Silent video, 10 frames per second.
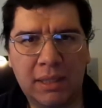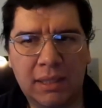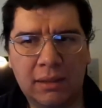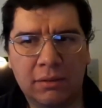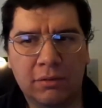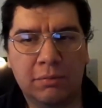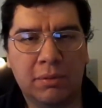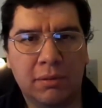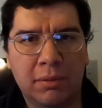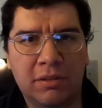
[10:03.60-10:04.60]
B, who's
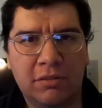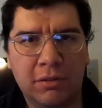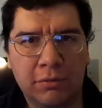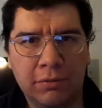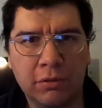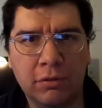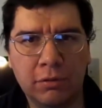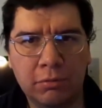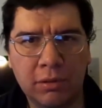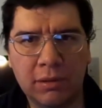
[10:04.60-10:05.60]
played by Ginnifer
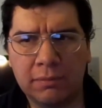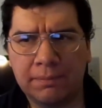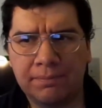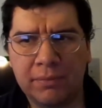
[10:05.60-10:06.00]
Goodwin,